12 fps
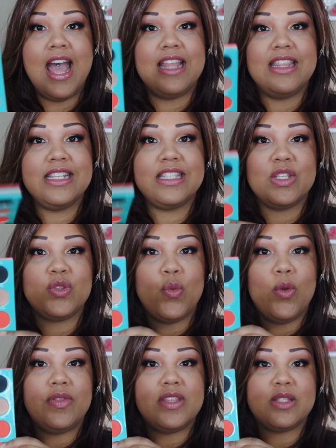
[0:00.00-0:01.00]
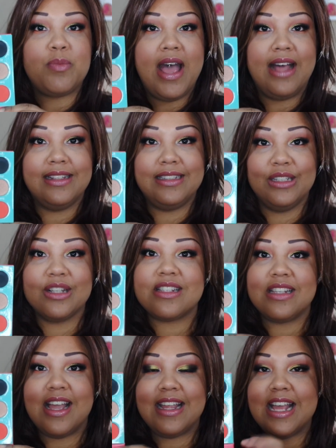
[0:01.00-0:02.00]
And this is what this palette
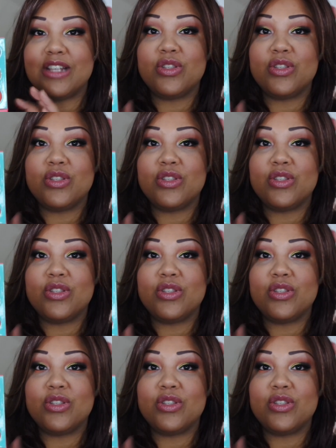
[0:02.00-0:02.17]
looks like.